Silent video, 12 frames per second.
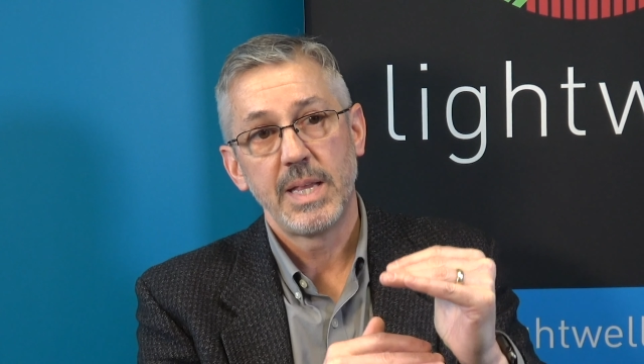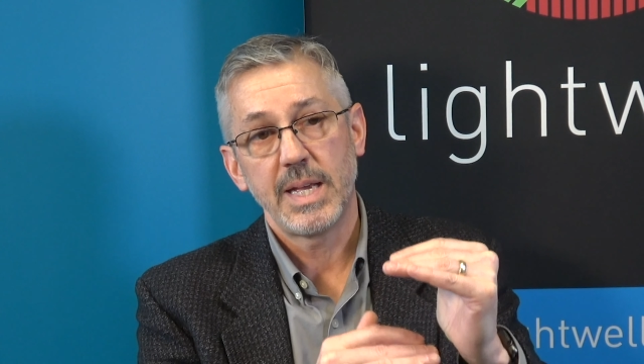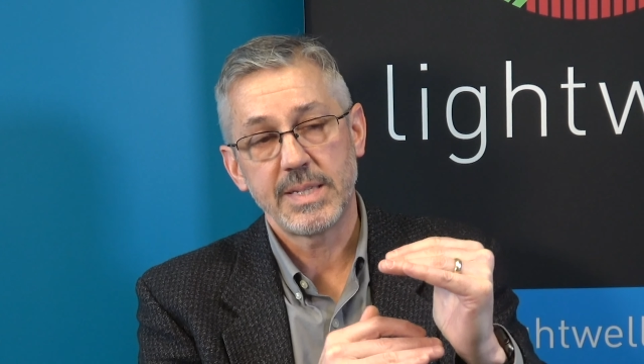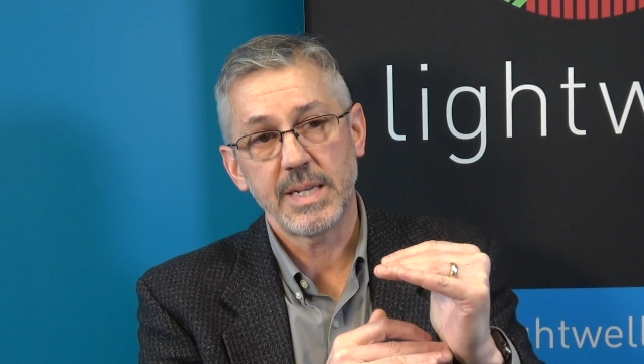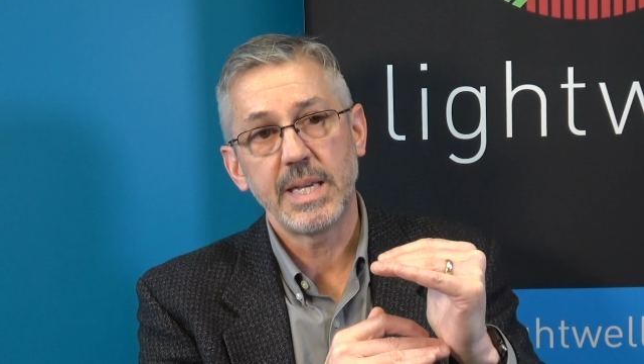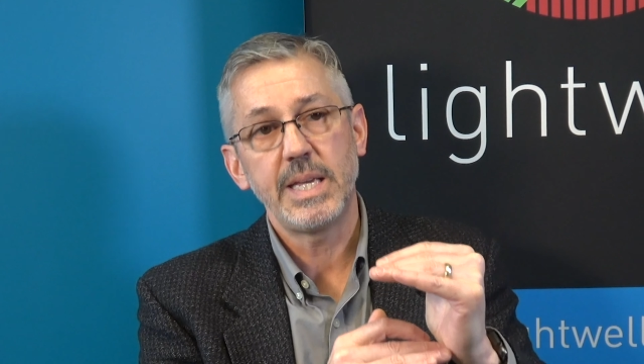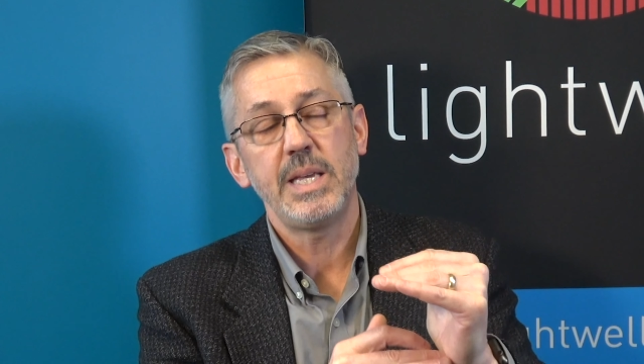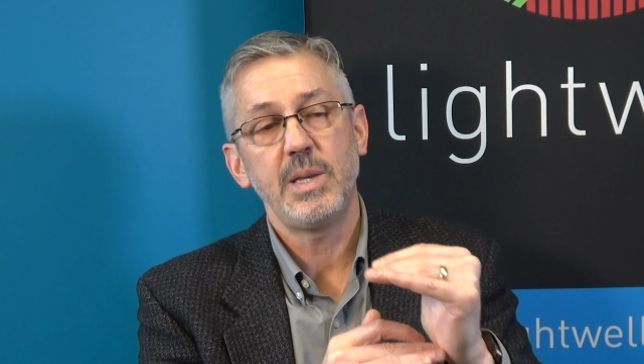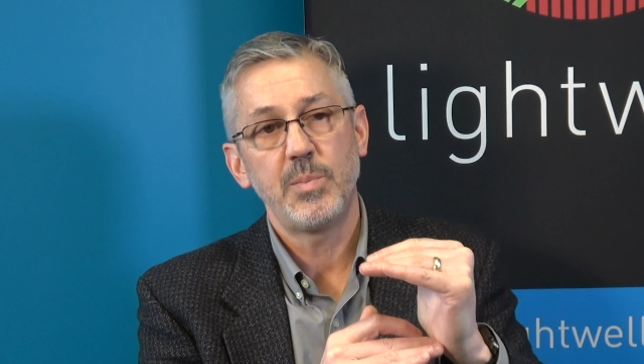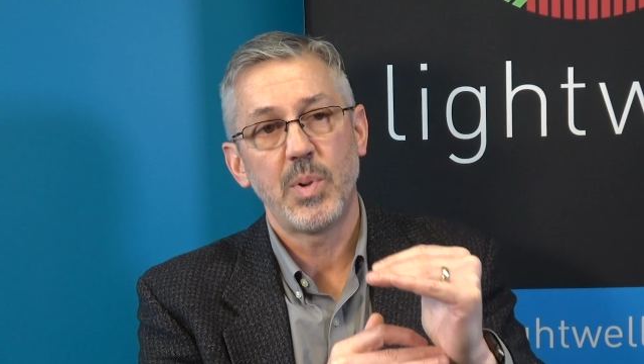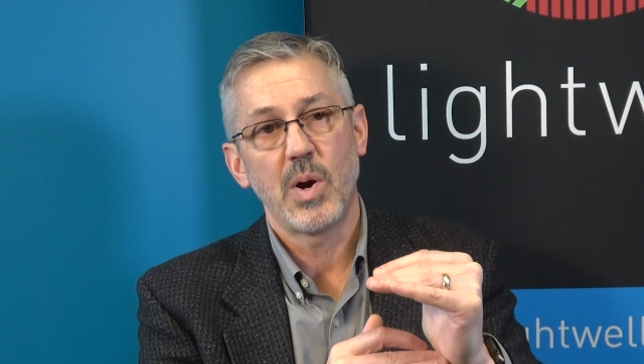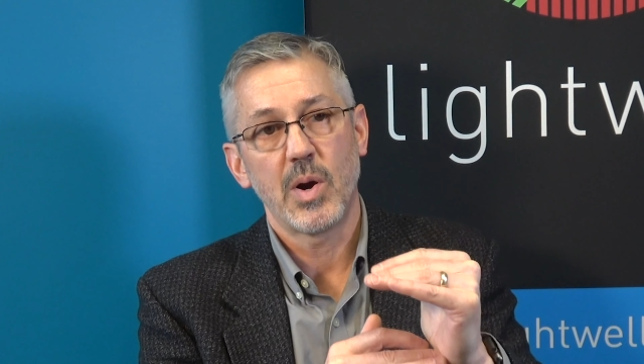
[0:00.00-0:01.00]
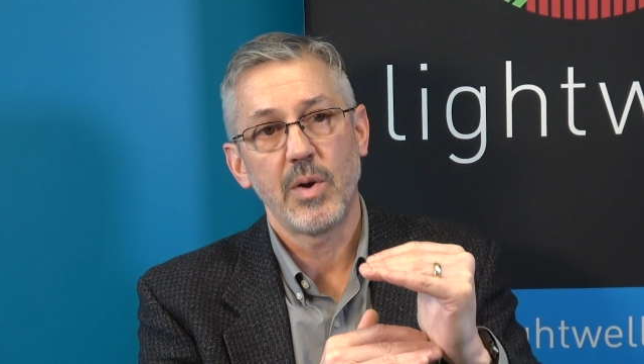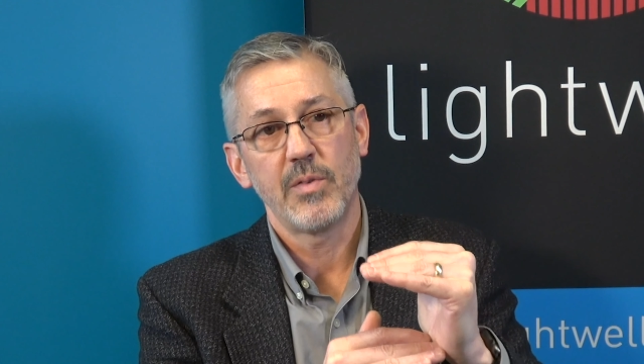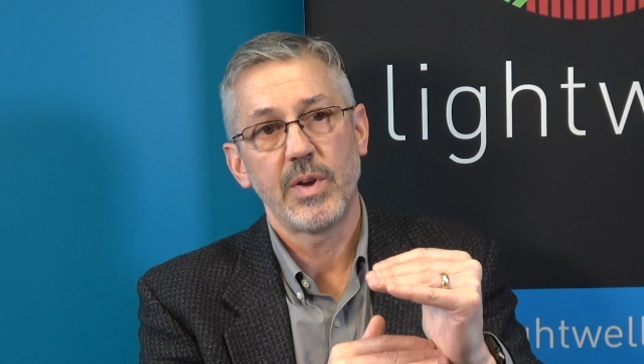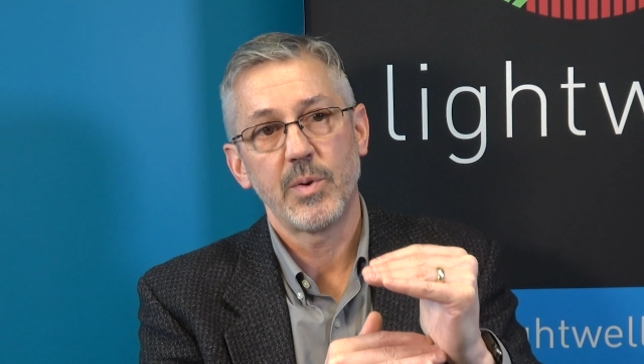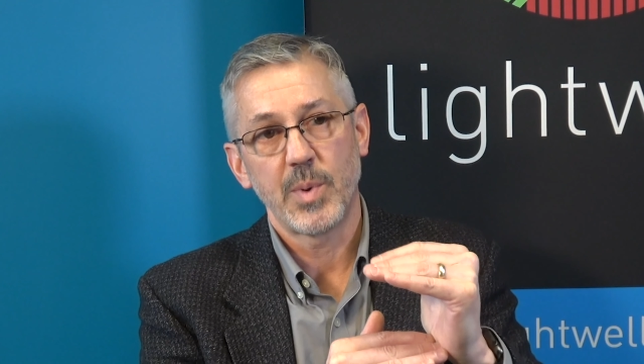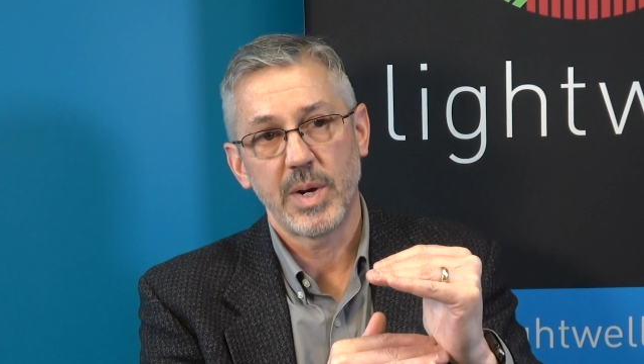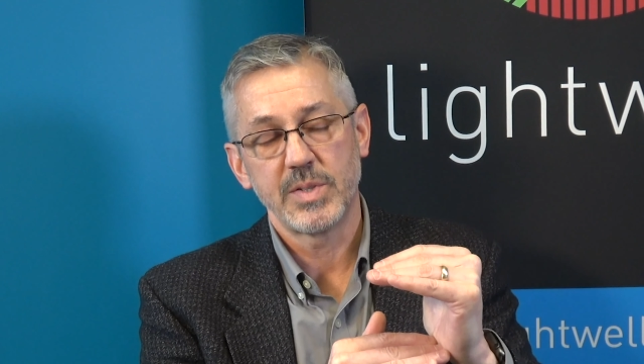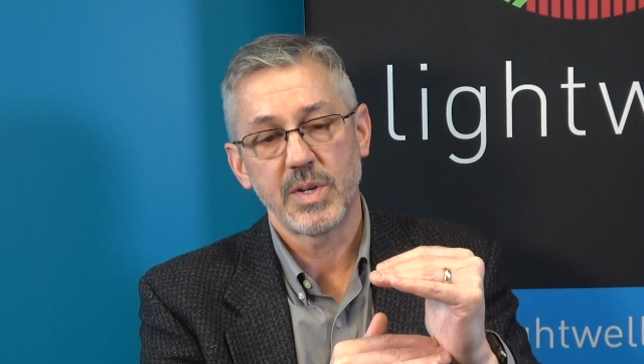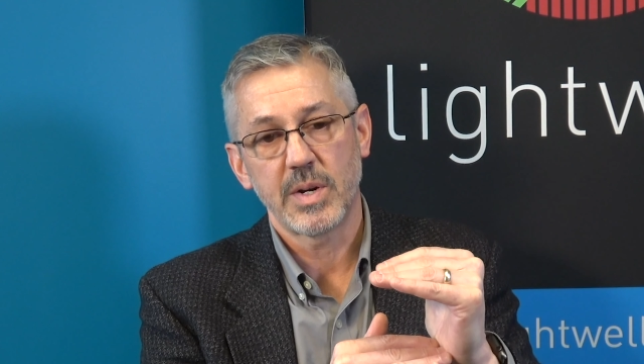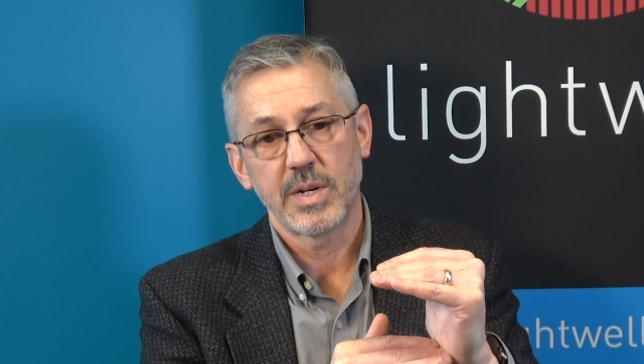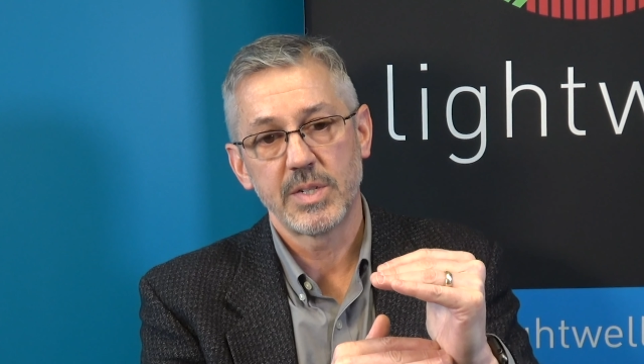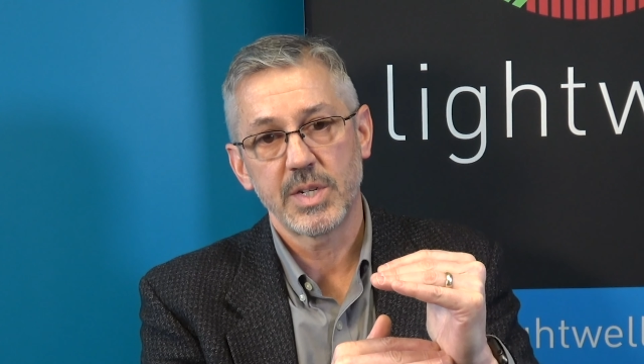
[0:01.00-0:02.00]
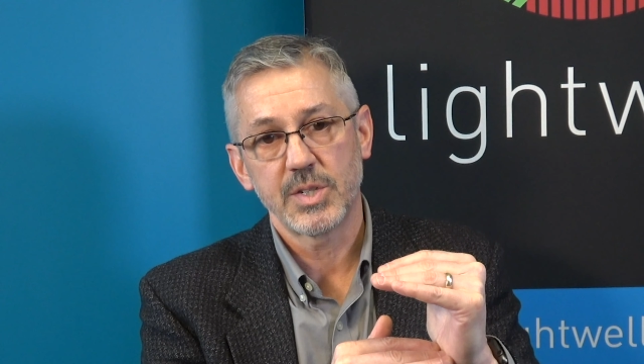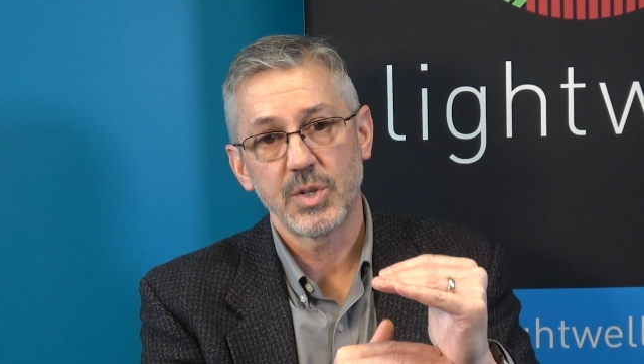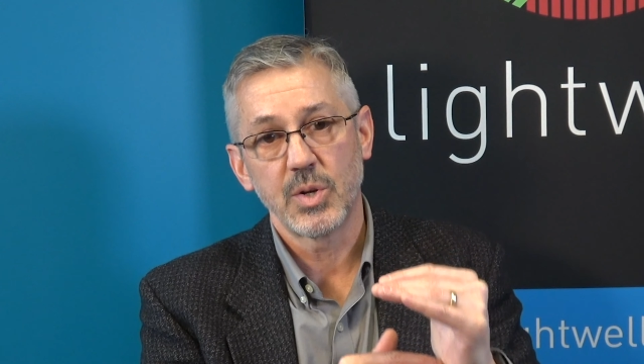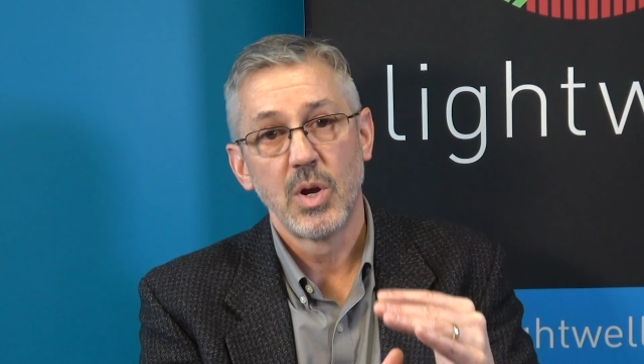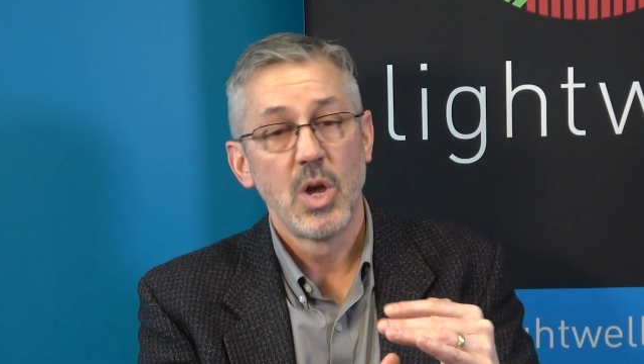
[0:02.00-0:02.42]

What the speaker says: That's a key part of enterprise architecture.